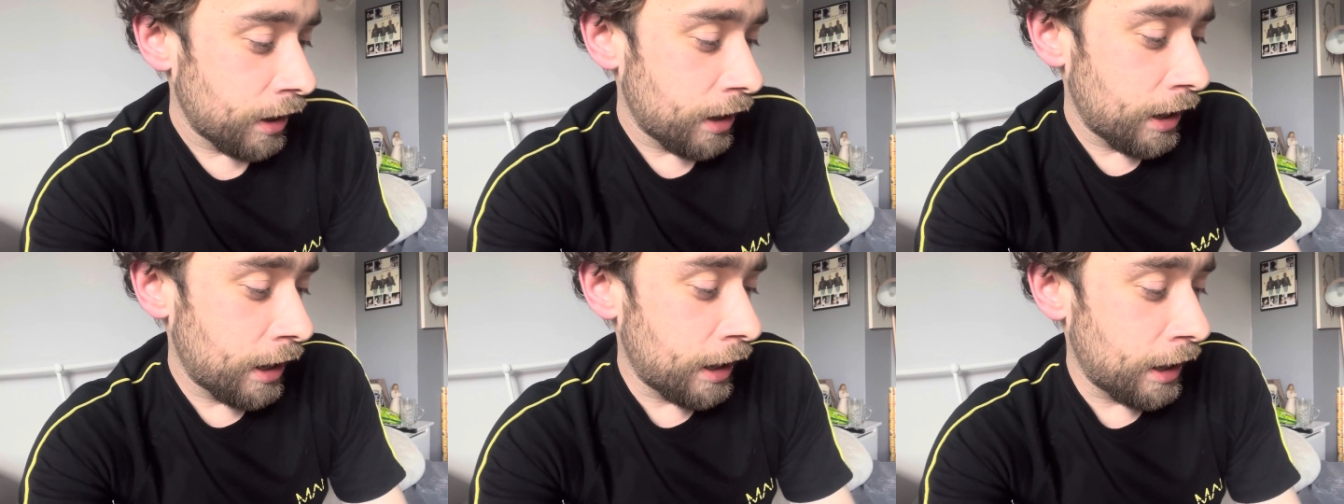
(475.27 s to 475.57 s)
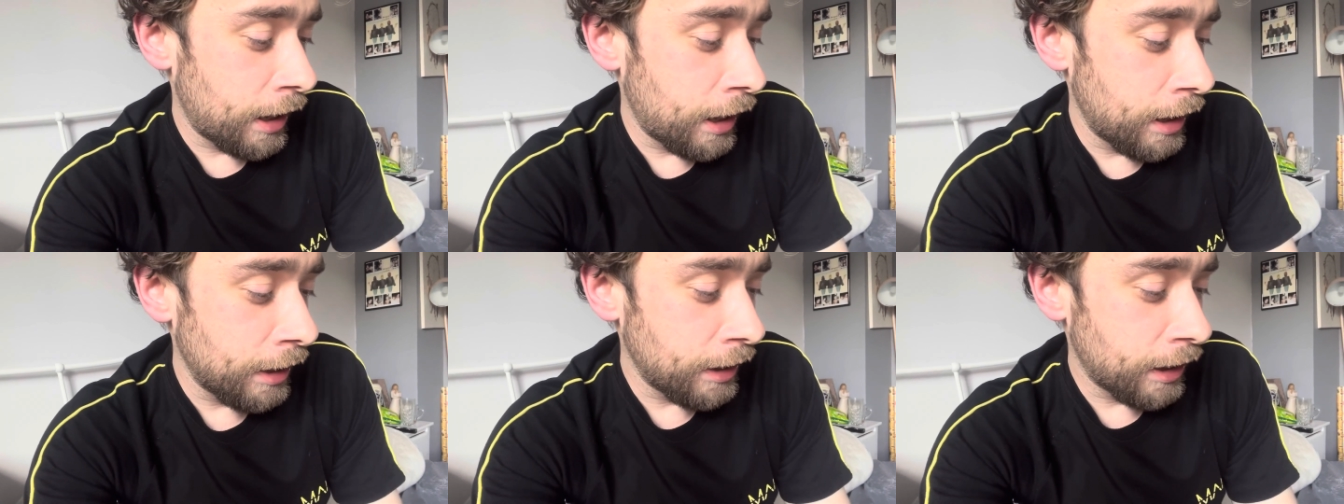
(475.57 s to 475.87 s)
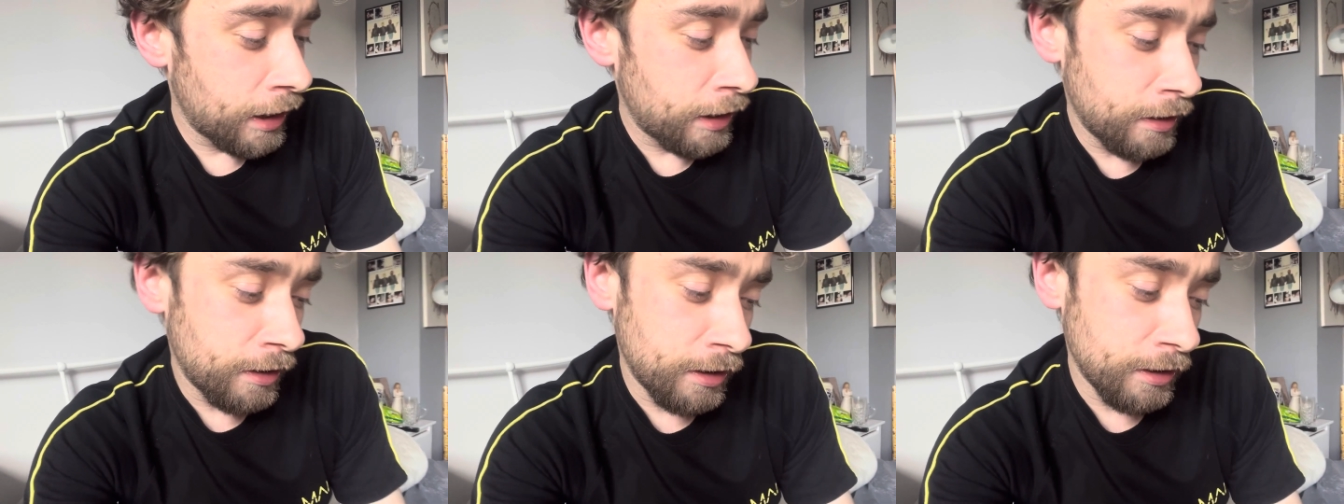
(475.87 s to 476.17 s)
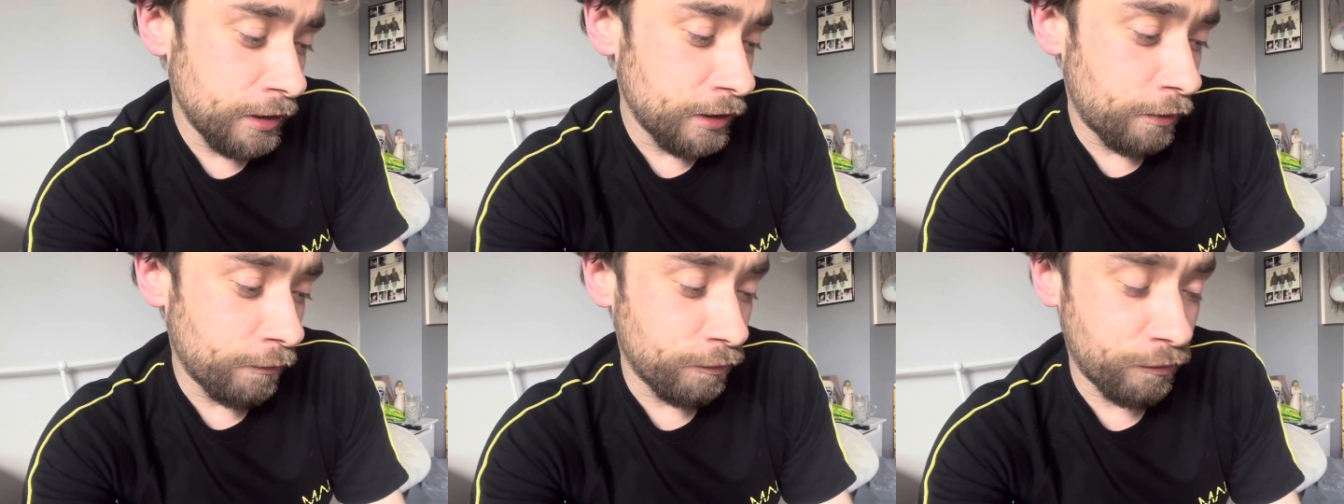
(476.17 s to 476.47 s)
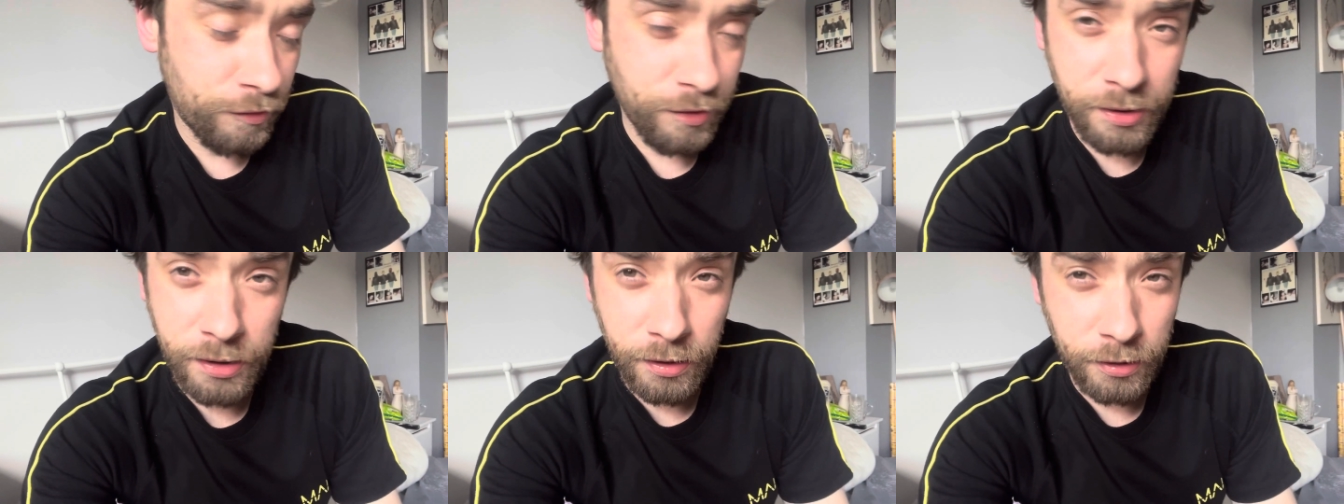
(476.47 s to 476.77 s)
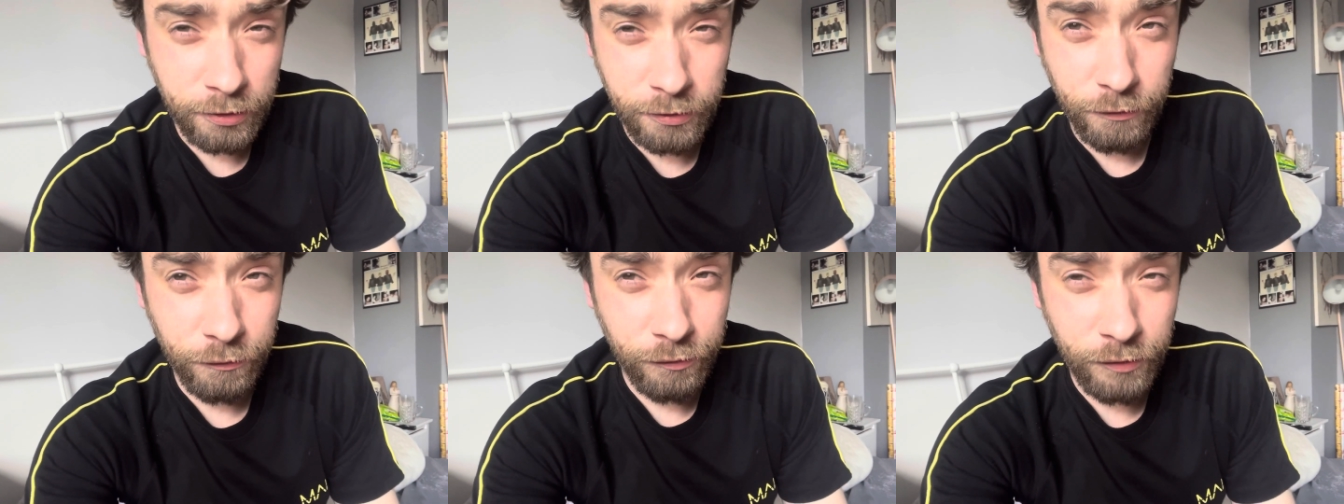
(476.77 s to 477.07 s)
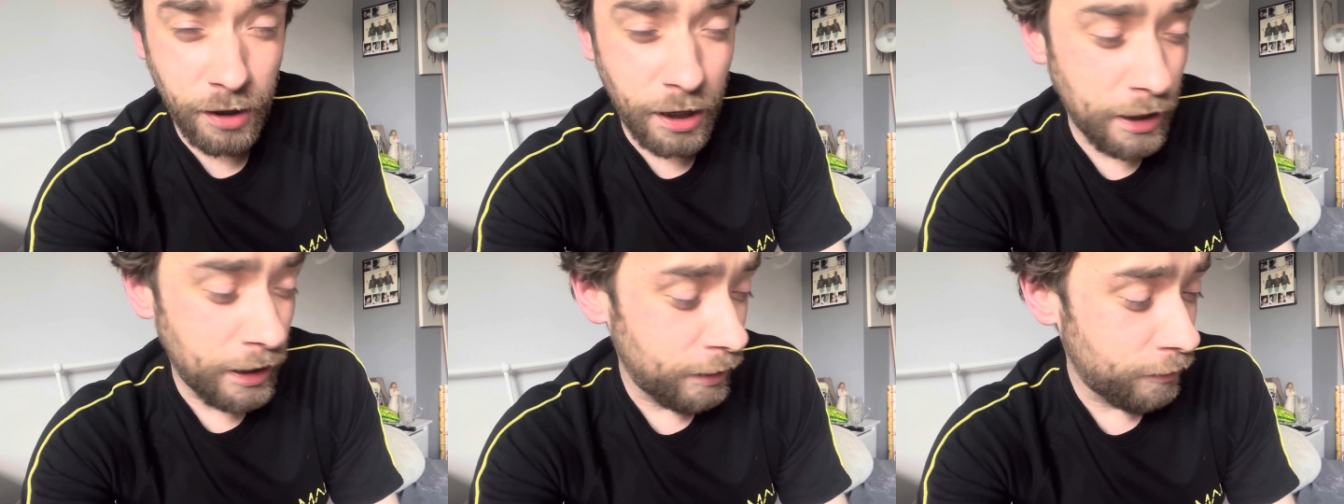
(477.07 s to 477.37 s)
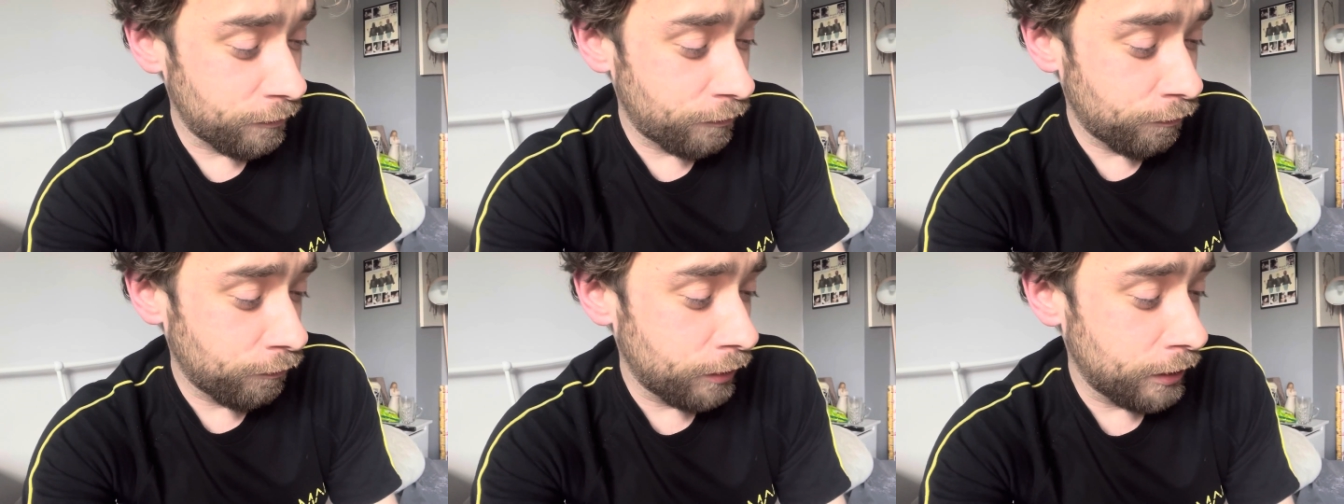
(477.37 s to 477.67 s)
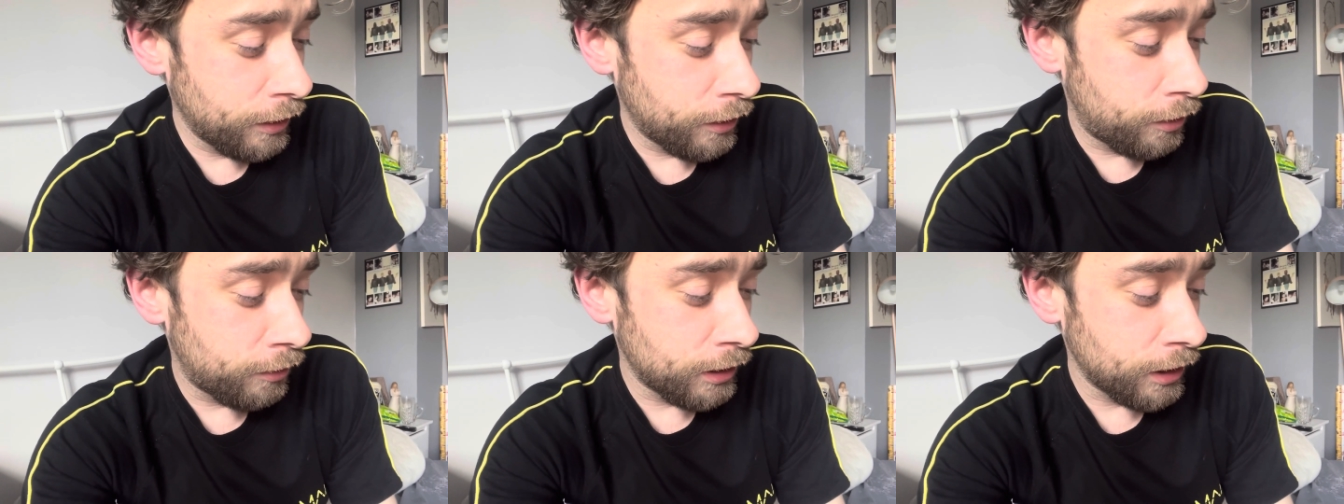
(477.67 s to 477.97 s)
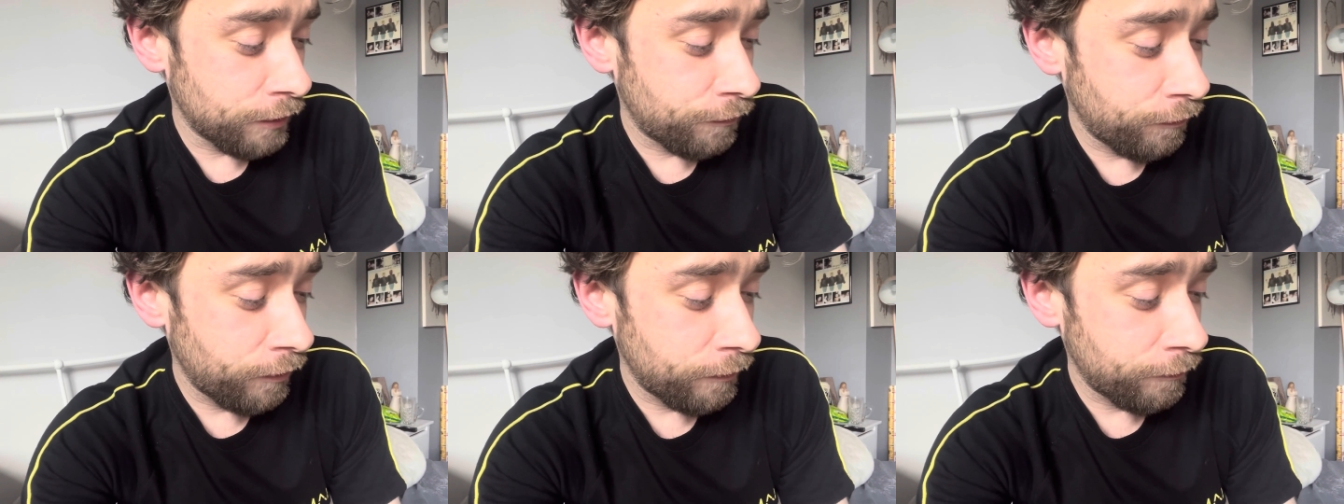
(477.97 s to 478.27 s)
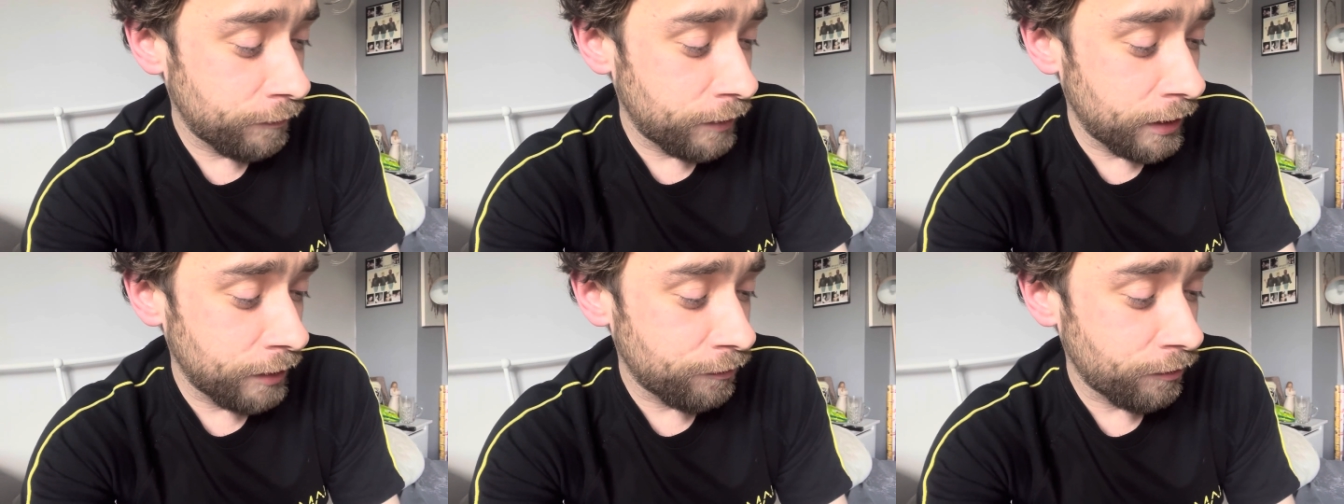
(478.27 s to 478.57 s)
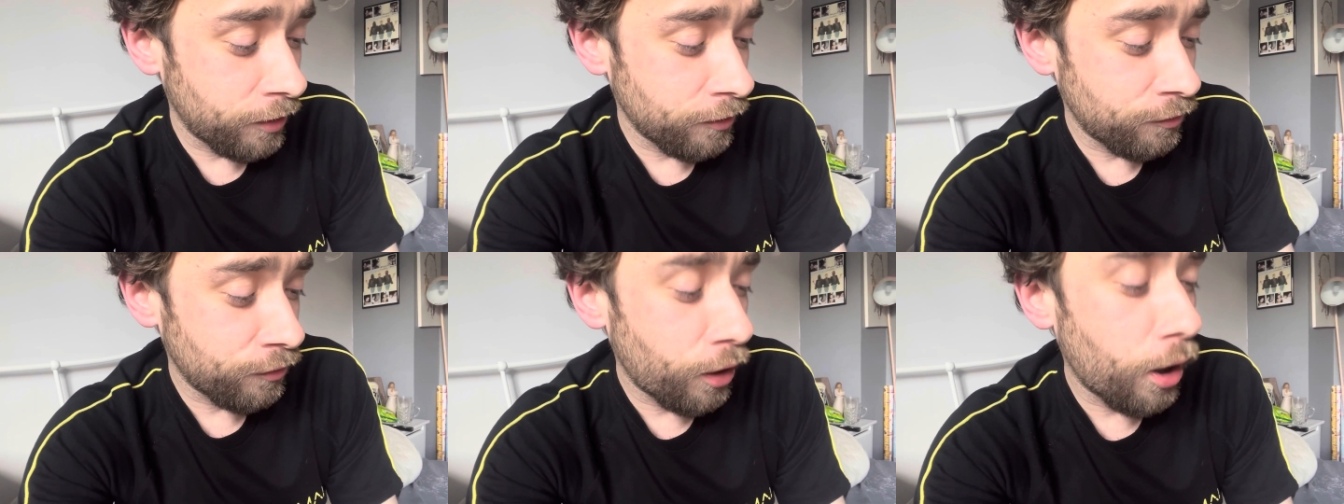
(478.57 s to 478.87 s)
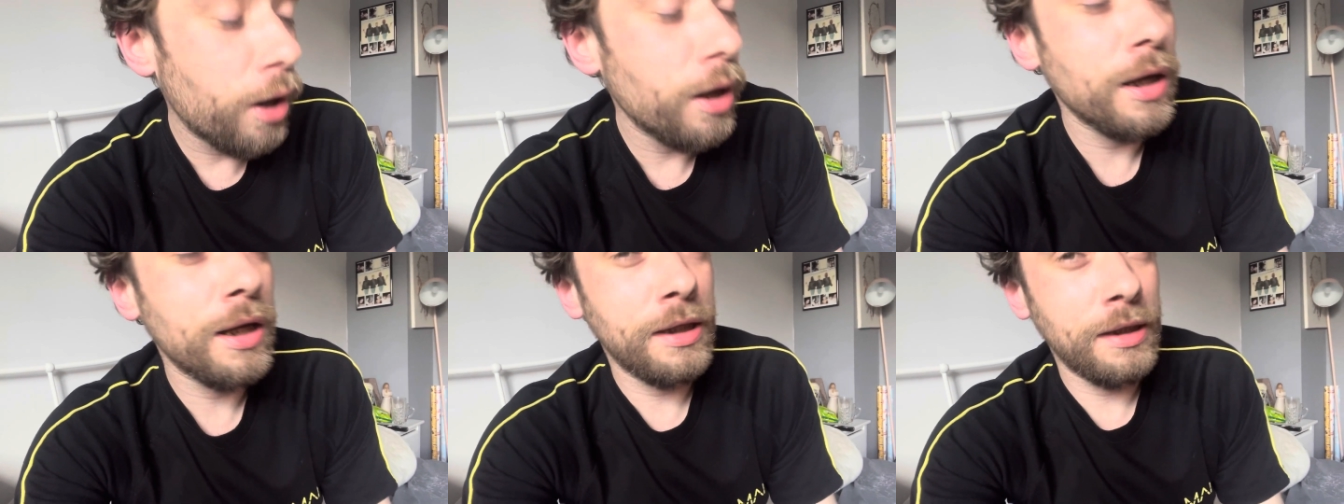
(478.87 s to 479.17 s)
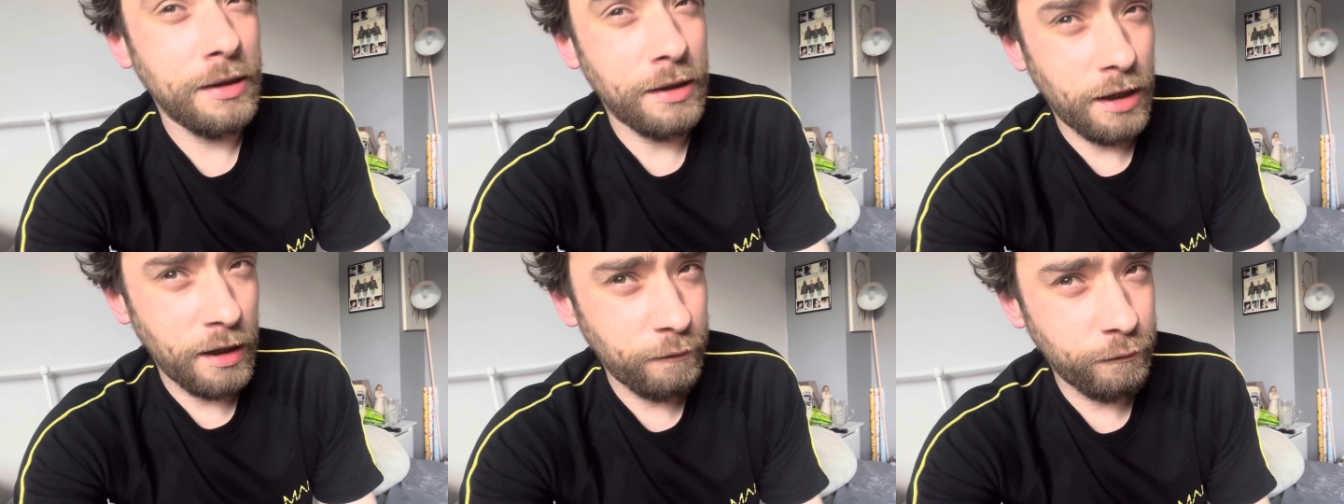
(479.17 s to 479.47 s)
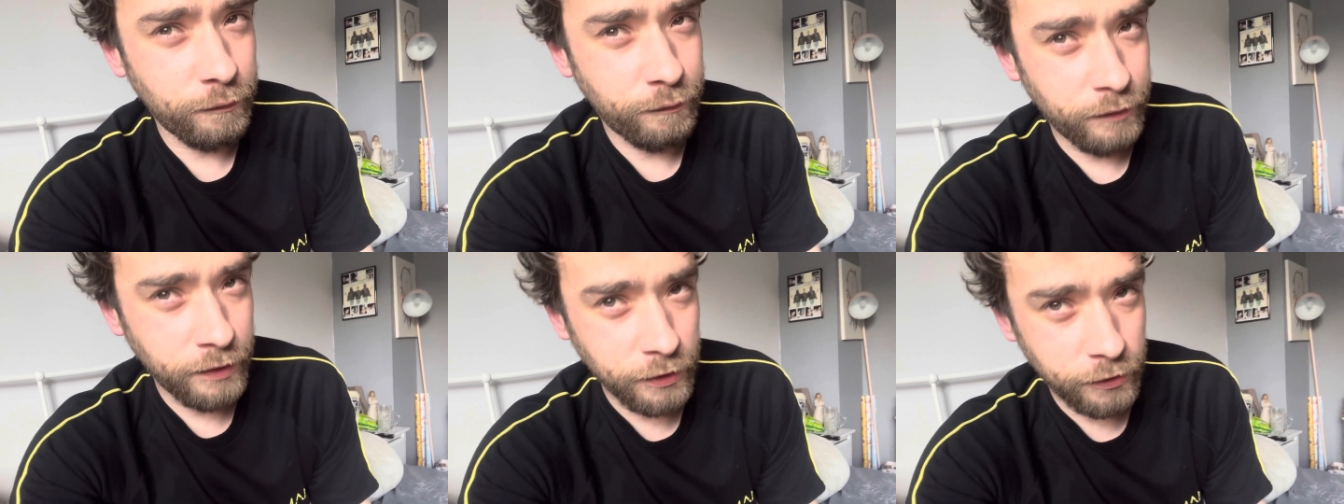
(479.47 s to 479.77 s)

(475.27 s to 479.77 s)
And obviously, like I've said, it's €3.50, so totaling everything